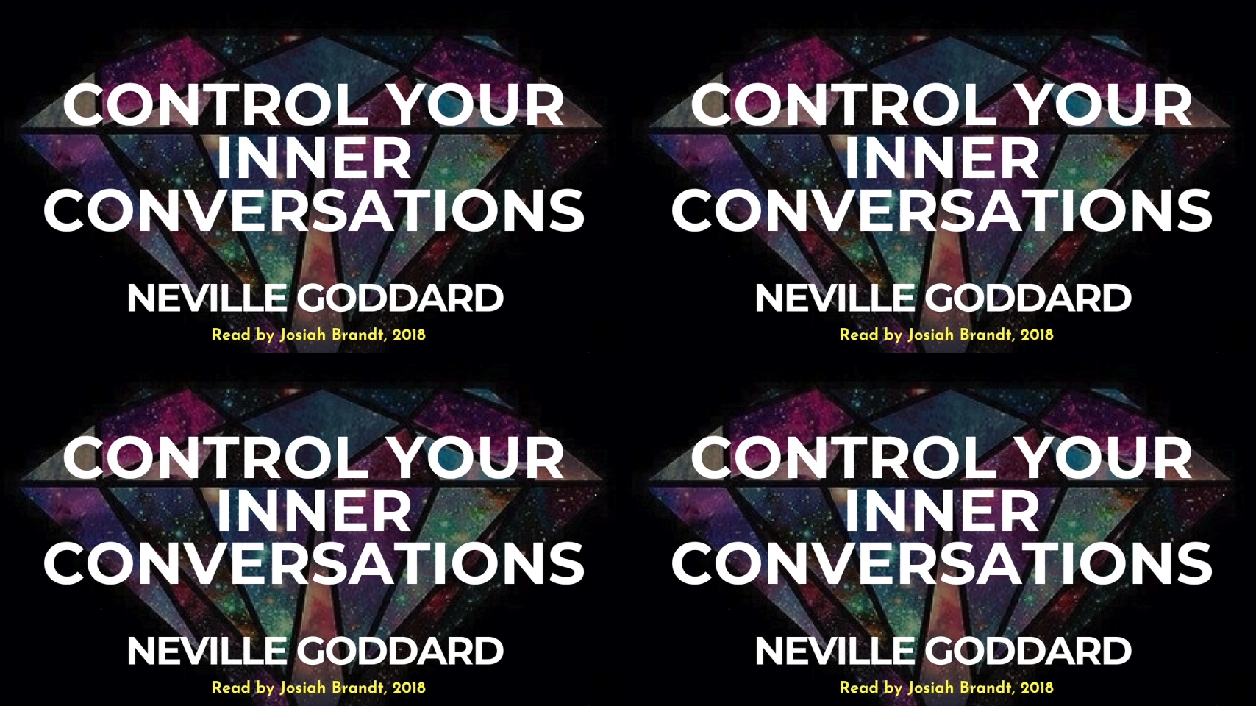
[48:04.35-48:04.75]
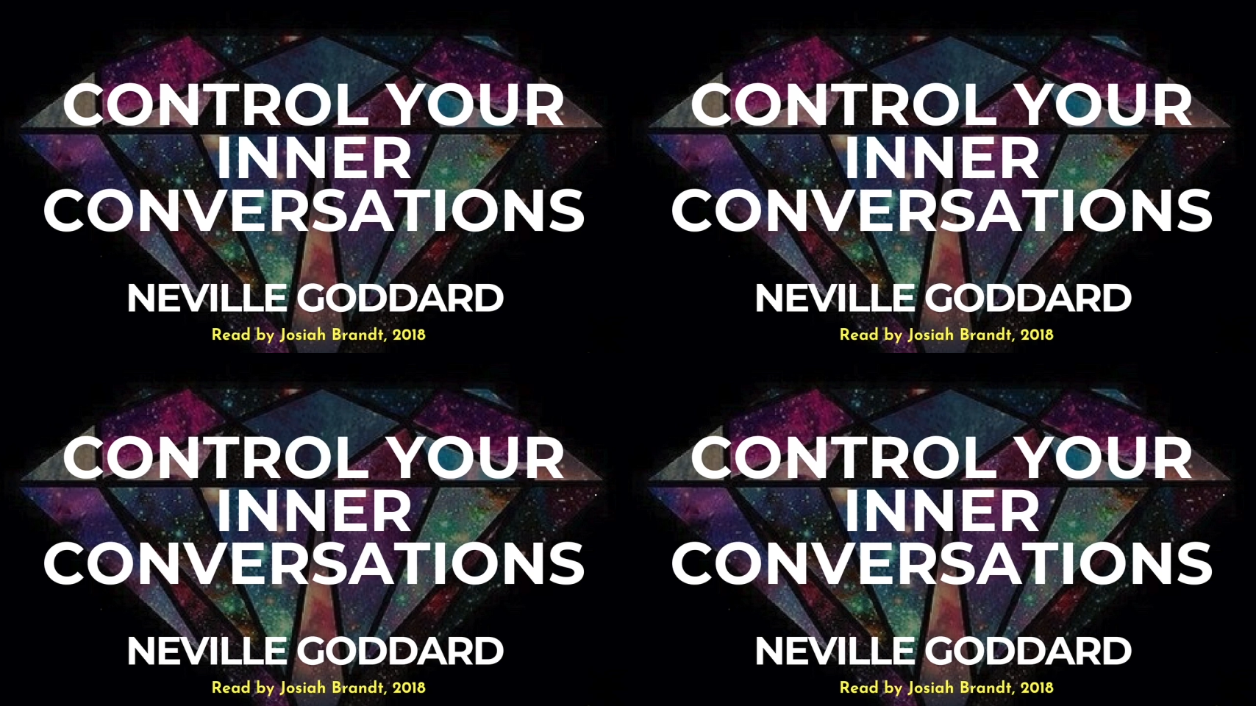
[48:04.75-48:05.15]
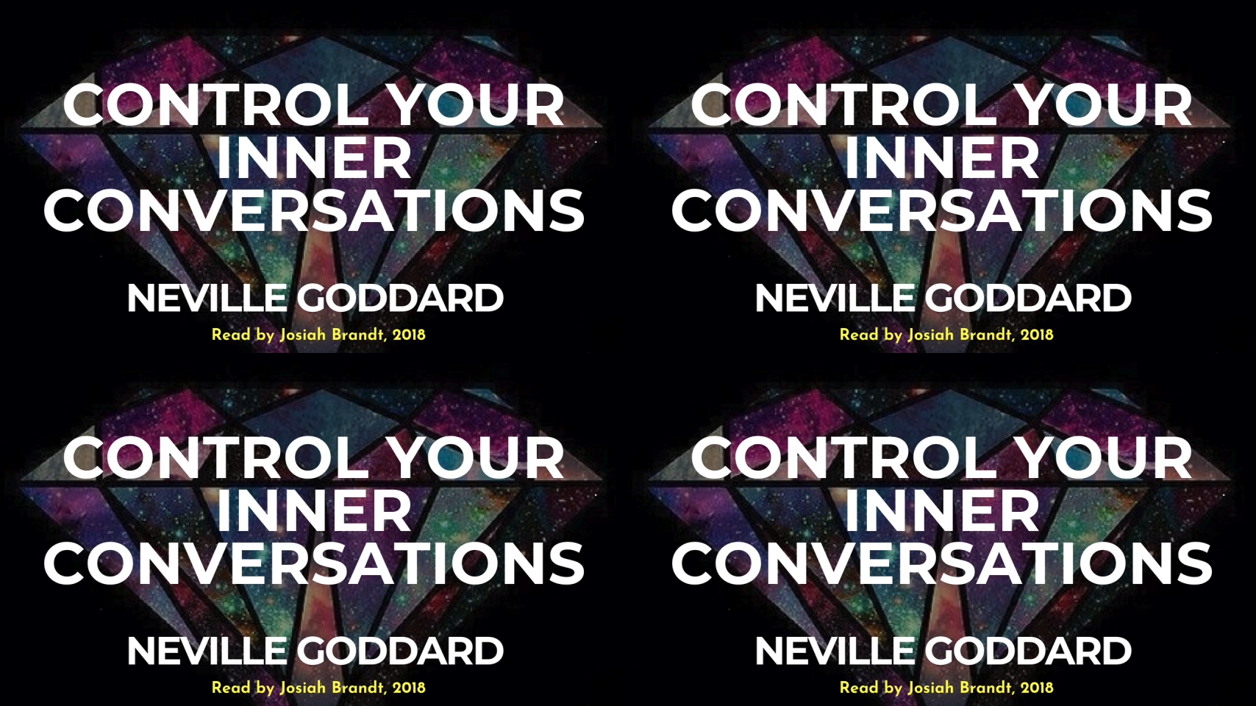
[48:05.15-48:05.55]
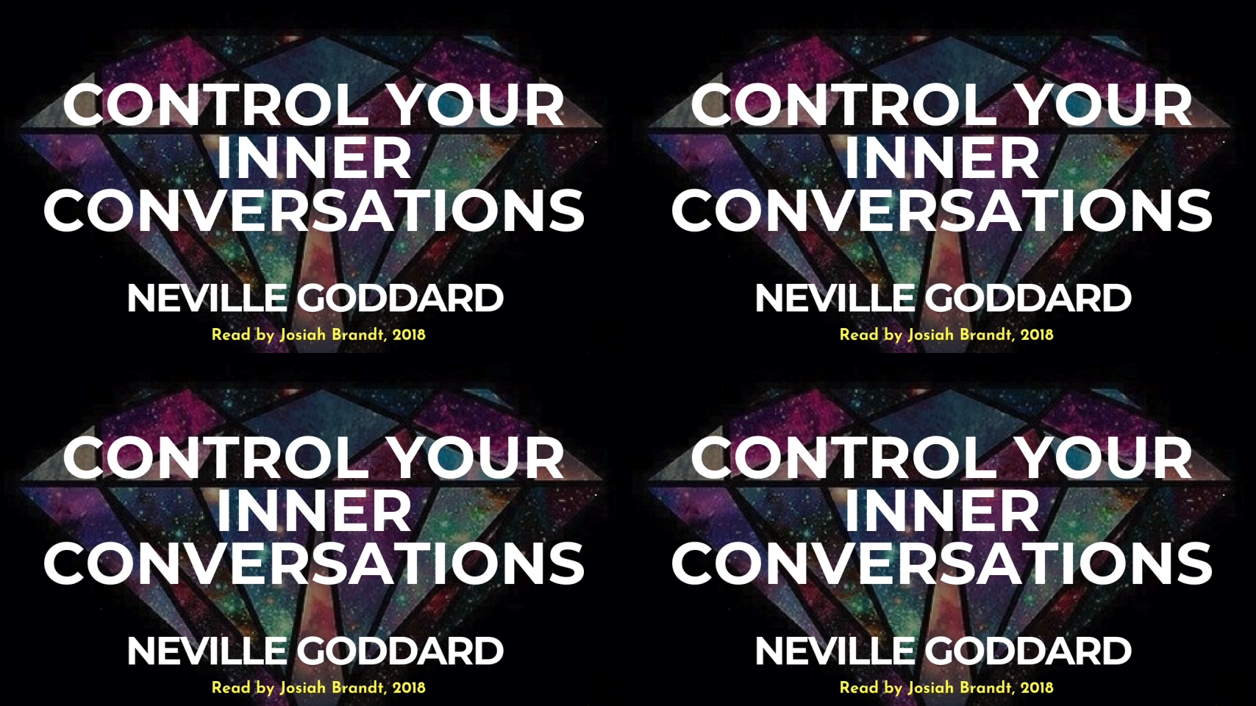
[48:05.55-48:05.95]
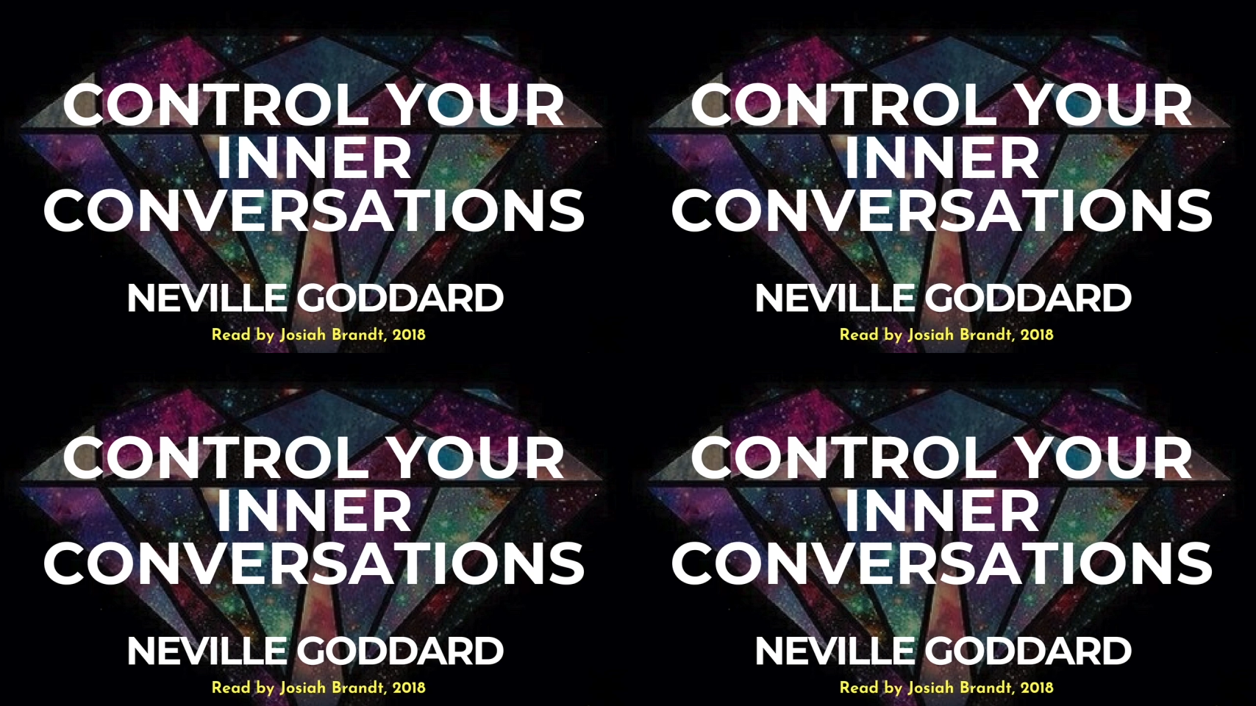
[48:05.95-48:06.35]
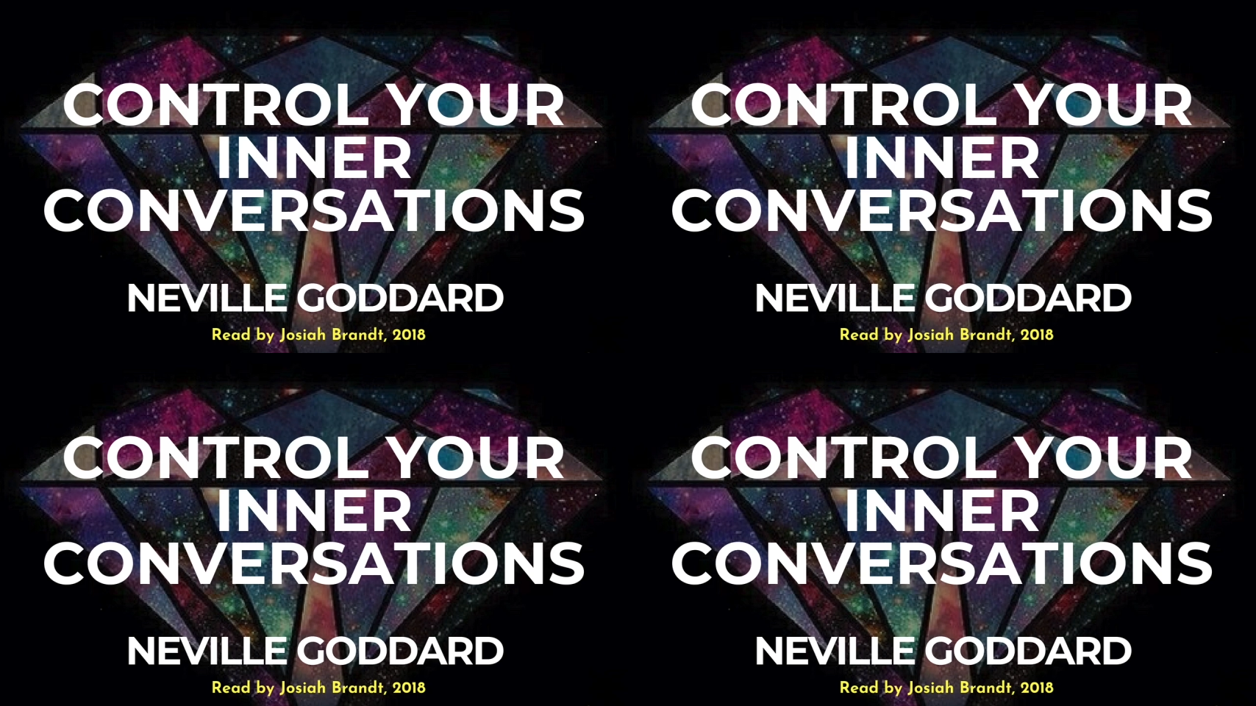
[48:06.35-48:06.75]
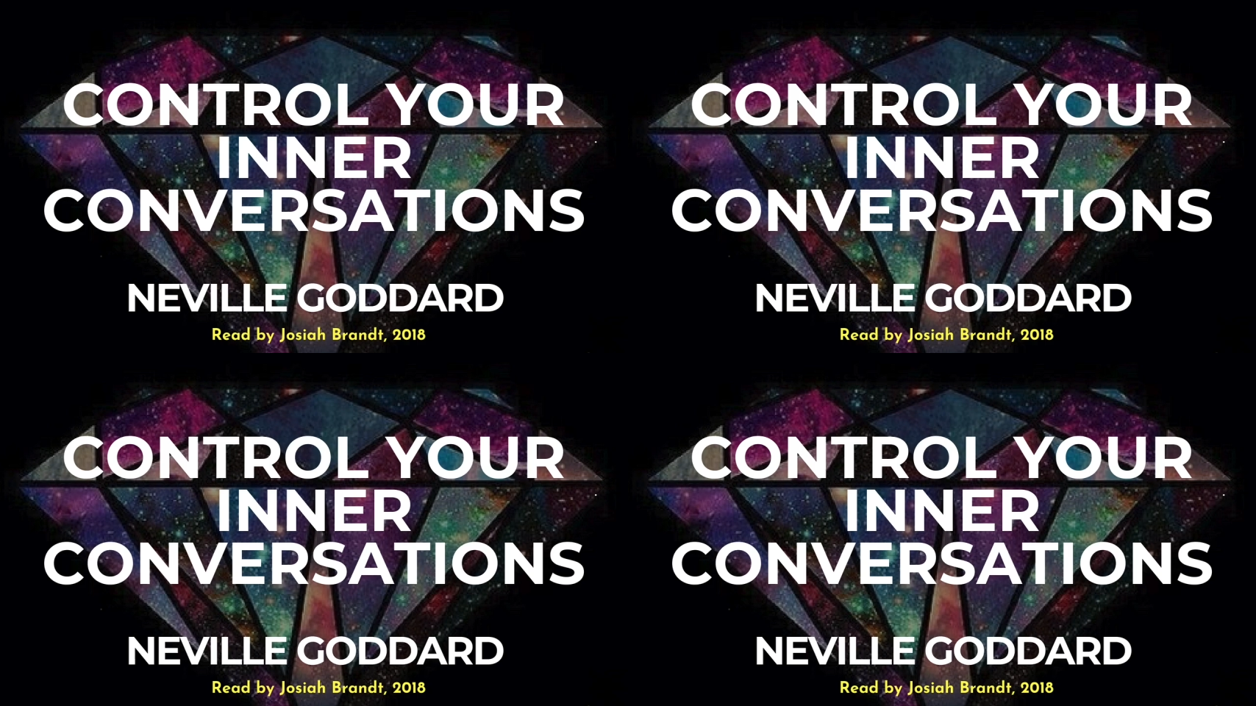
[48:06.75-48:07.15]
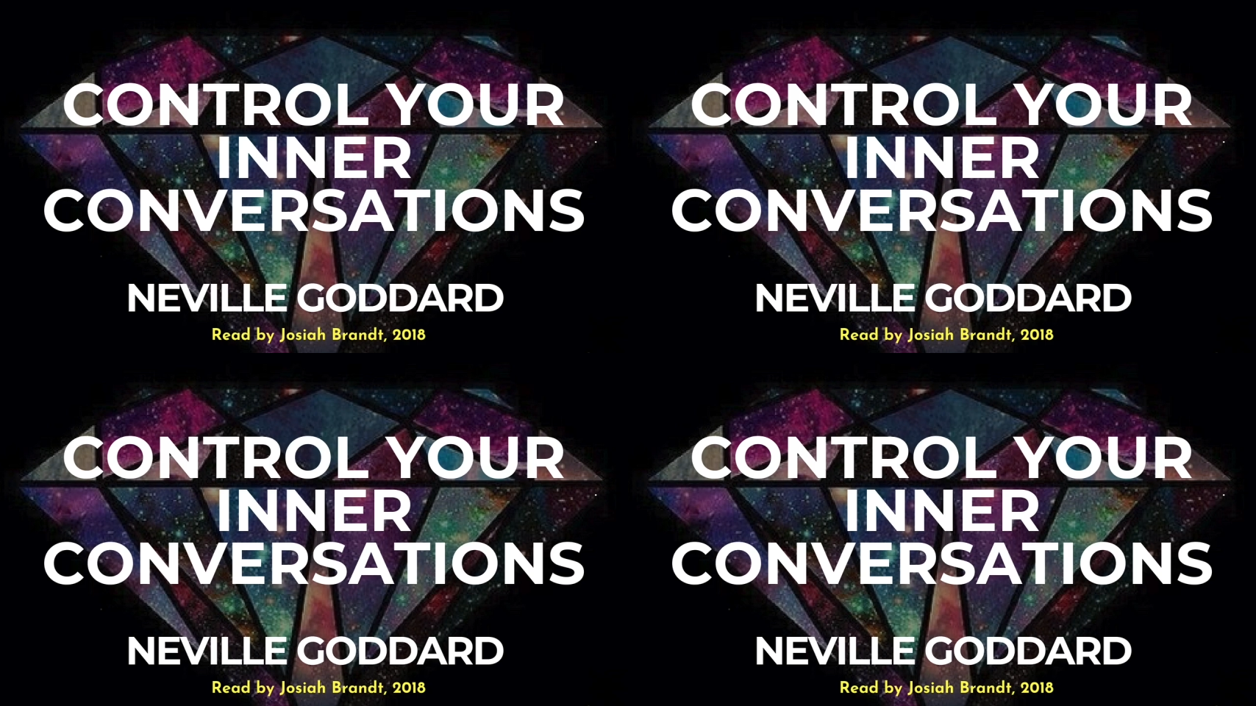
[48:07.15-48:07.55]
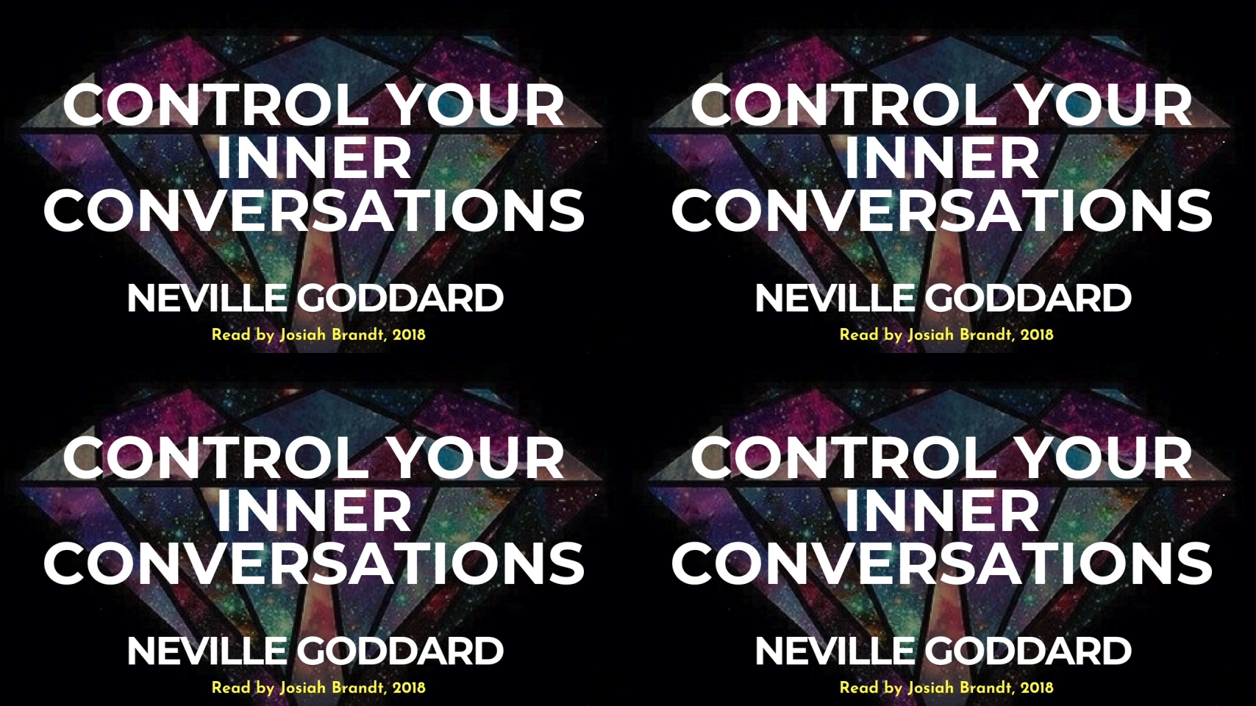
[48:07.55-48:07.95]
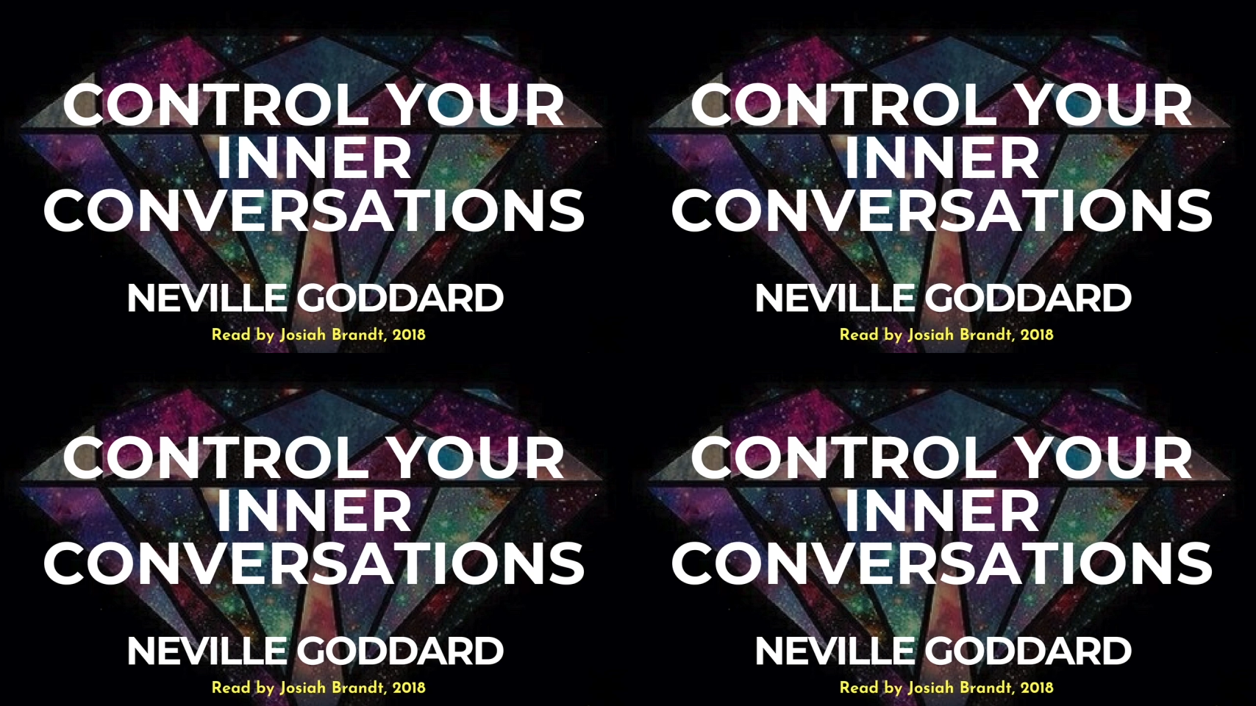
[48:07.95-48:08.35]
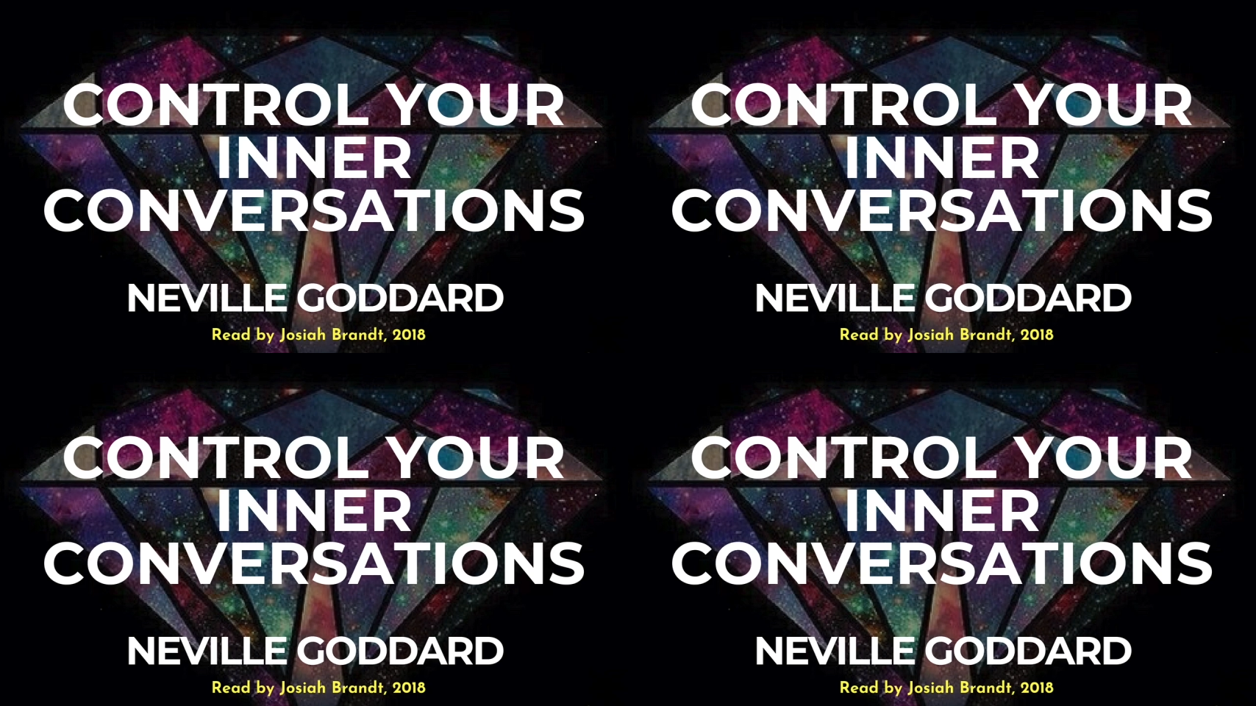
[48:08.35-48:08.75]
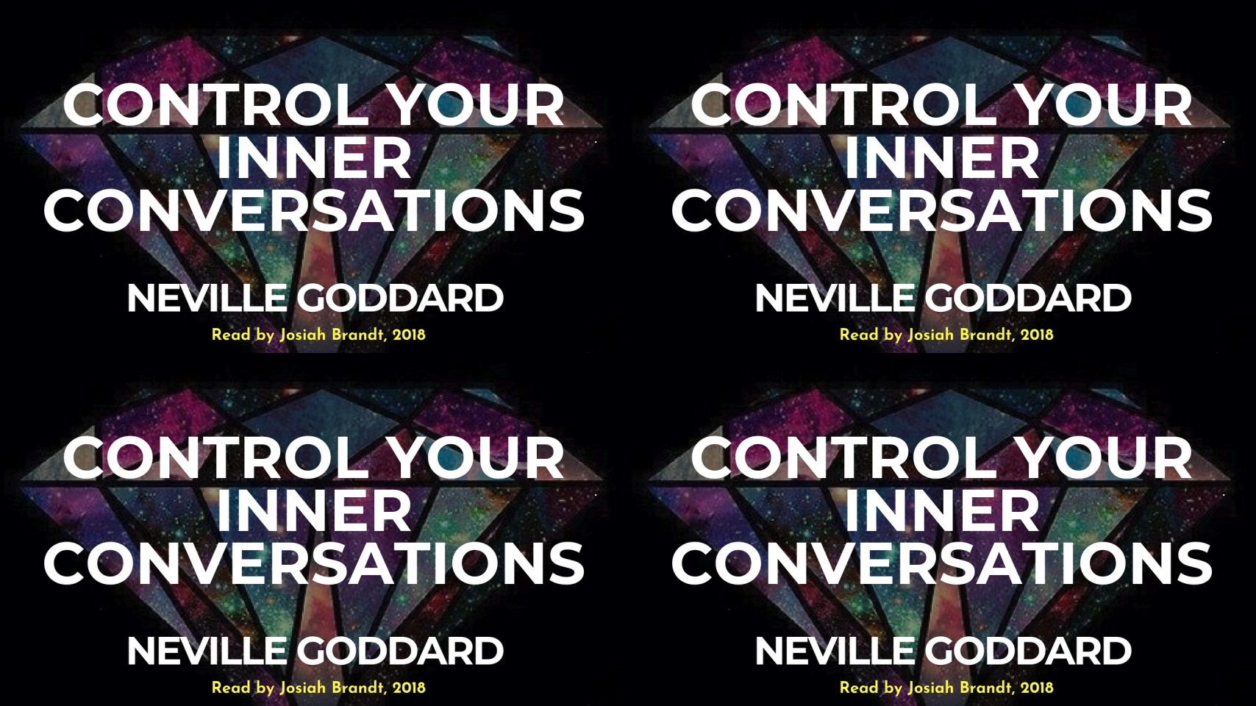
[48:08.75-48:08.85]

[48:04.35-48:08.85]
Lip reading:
(no speaker visible)